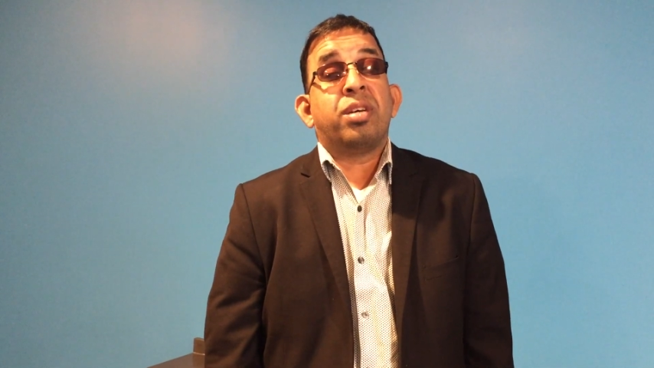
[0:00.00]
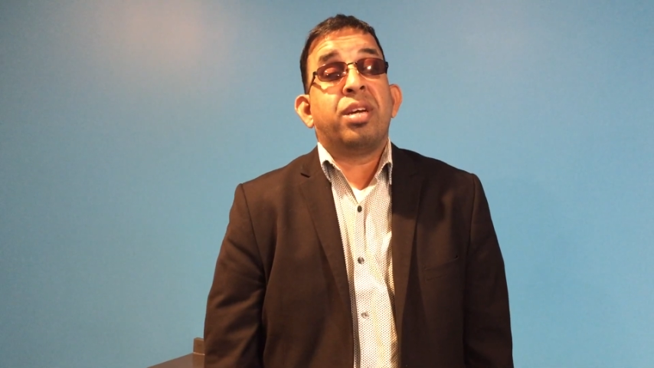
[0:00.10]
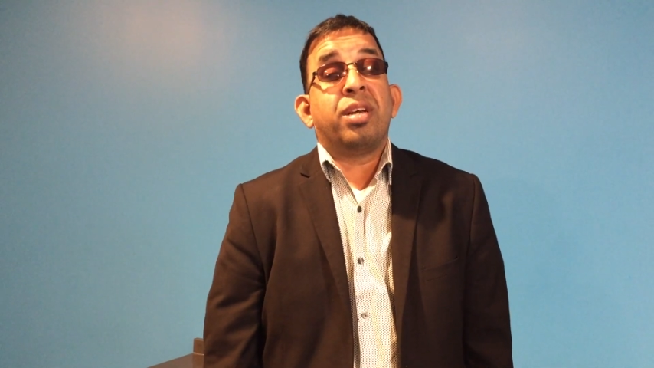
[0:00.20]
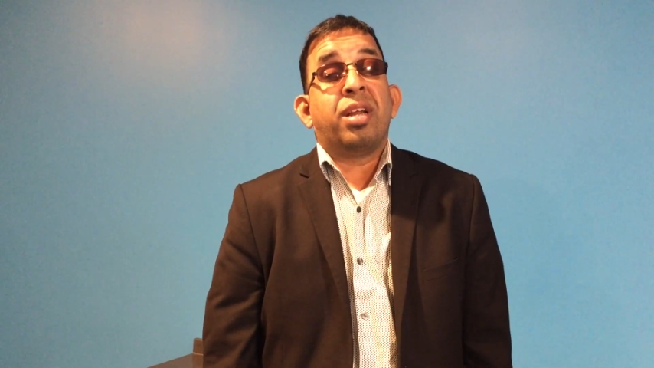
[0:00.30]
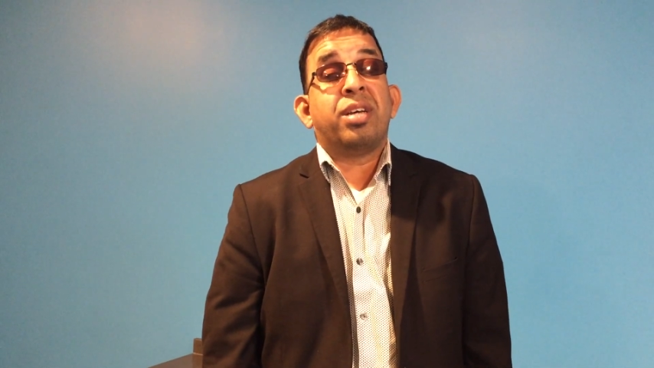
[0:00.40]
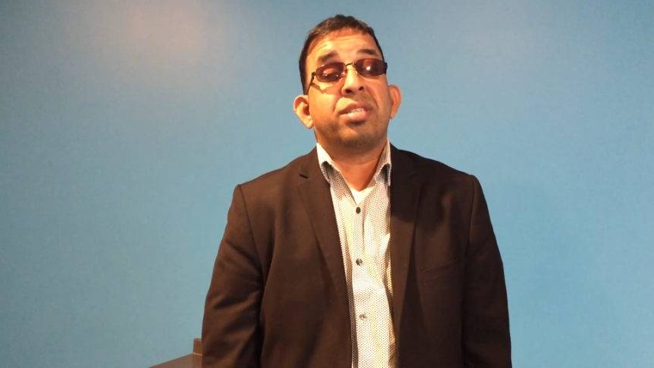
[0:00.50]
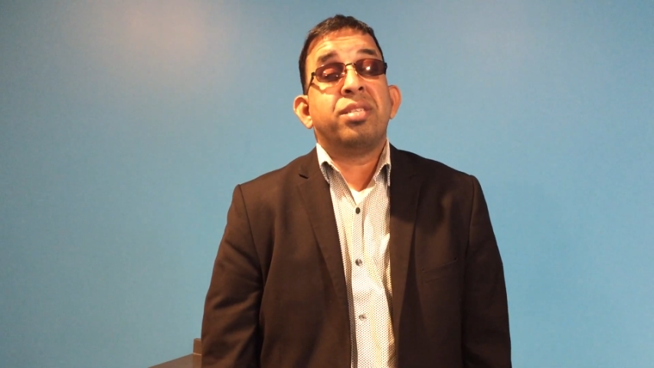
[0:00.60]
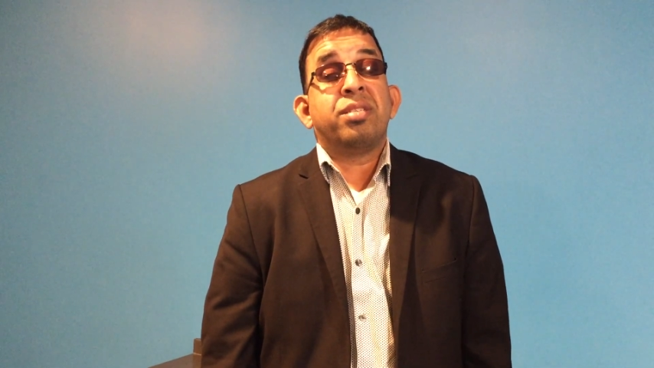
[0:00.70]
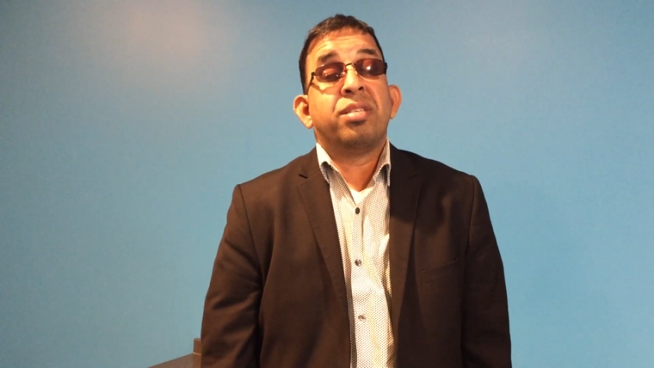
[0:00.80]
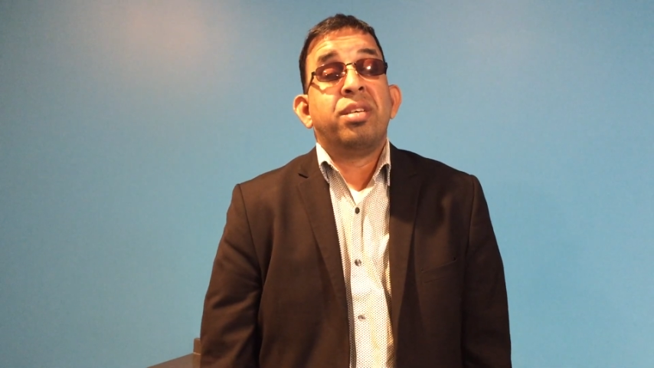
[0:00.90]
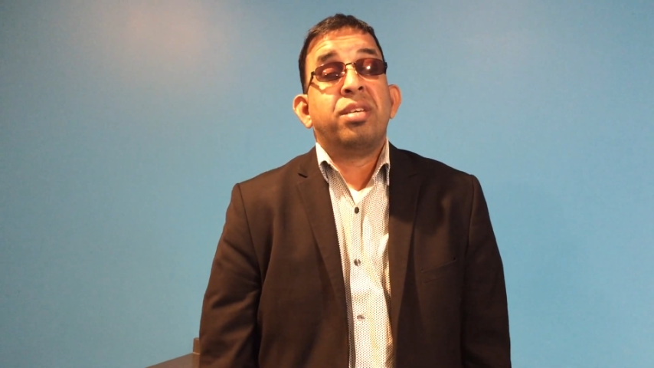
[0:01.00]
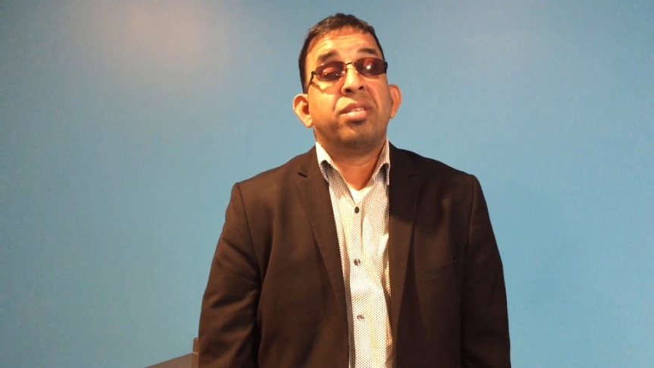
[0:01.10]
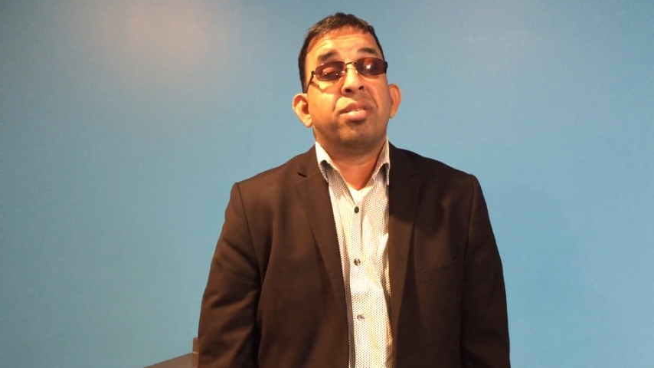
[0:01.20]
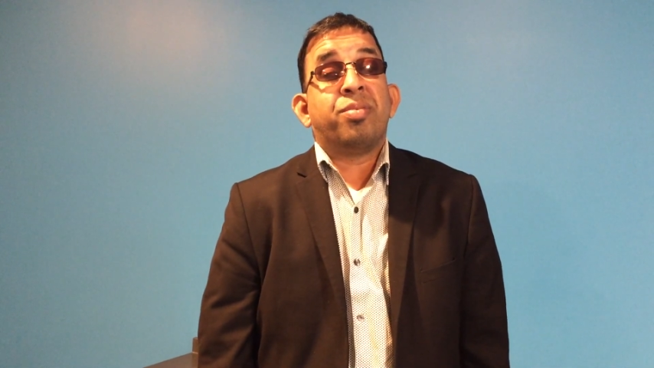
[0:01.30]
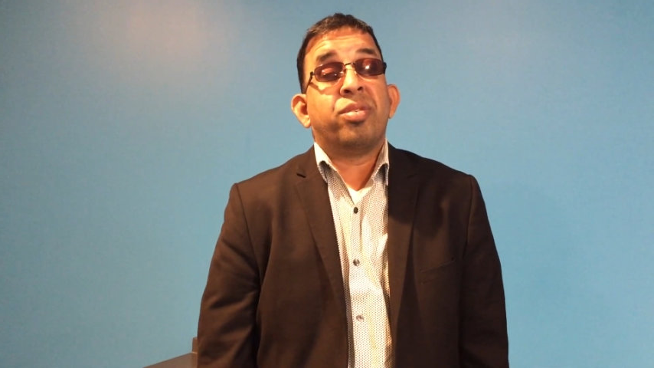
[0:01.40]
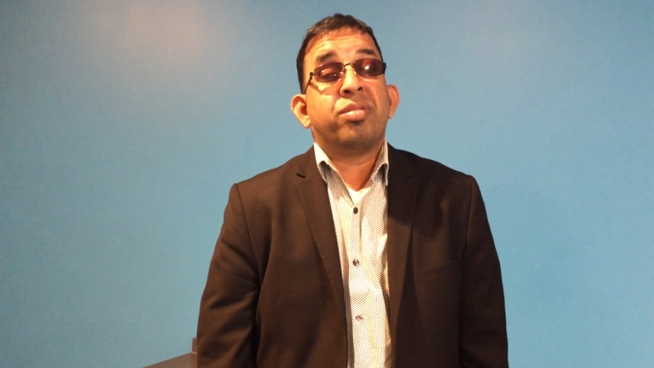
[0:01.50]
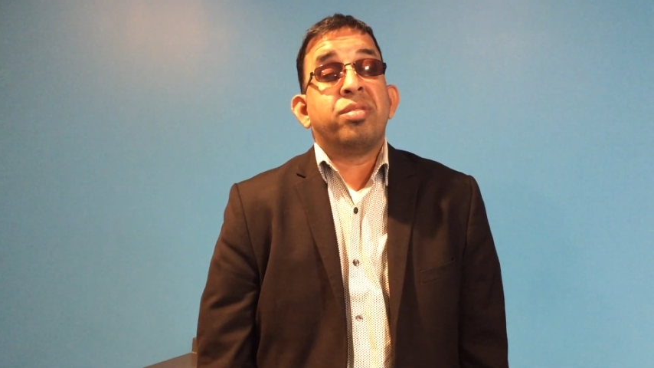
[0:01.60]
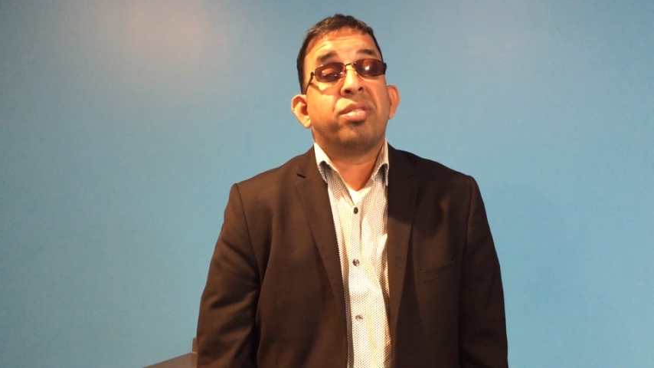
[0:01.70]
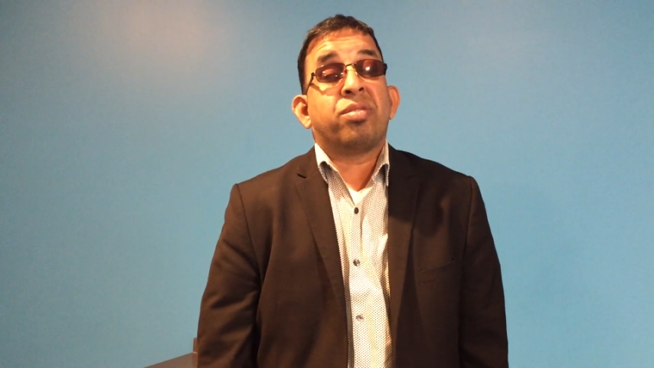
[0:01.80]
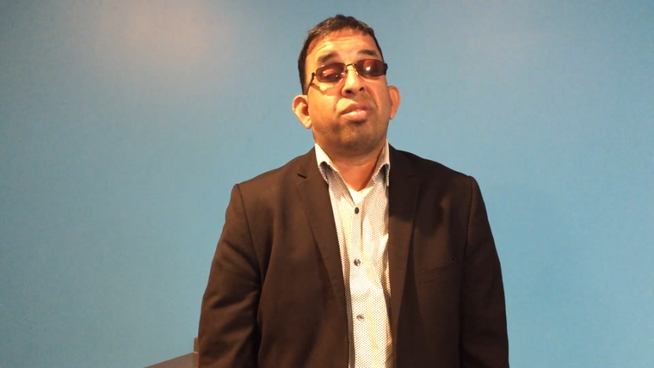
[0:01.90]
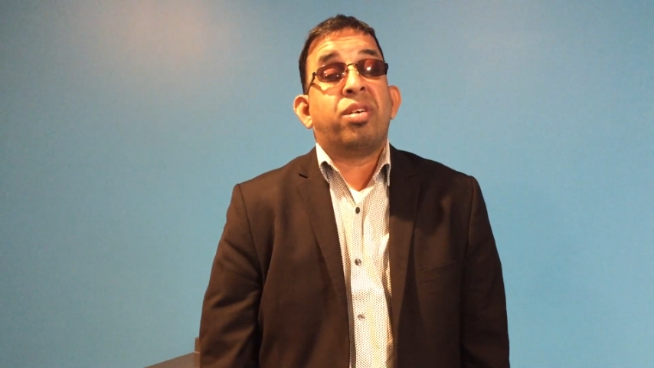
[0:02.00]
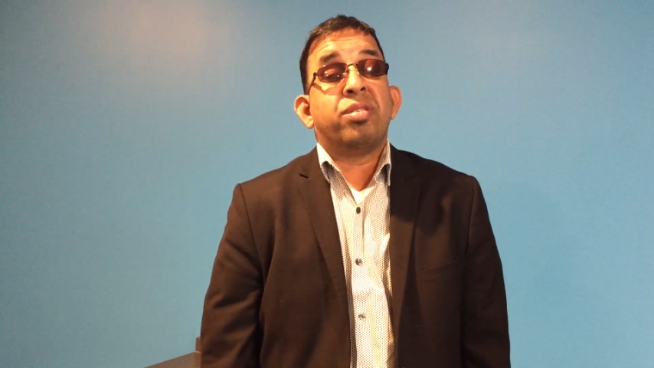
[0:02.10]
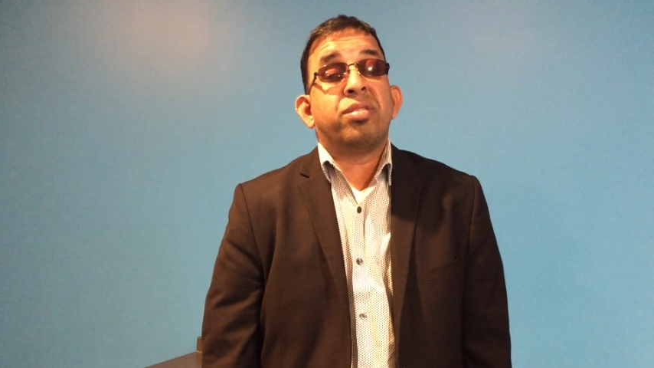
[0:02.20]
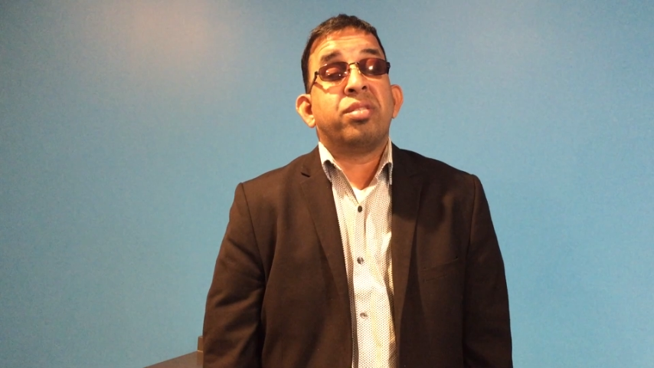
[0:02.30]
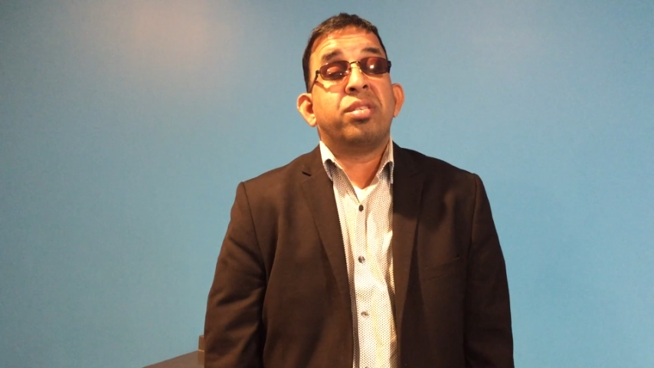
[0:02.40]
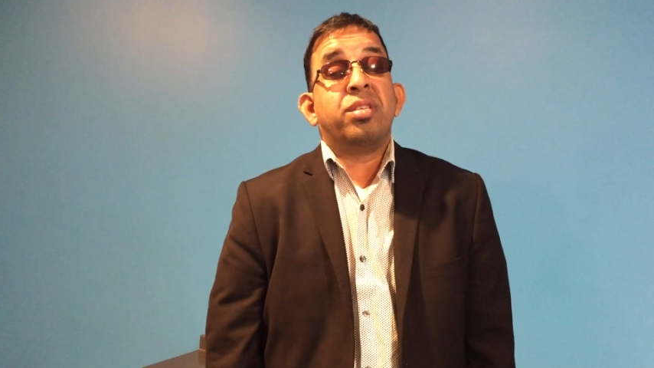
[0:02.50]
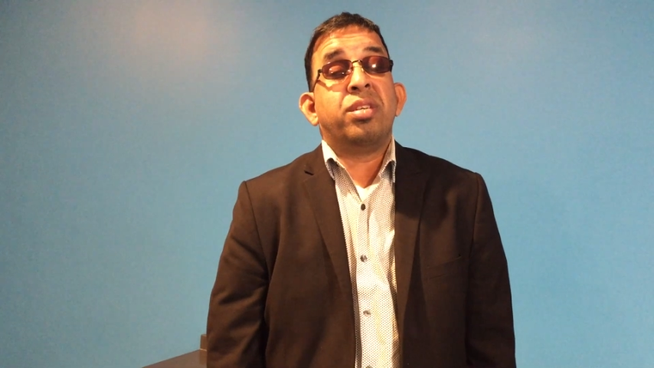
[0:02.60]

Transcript: eyeglasses to persons across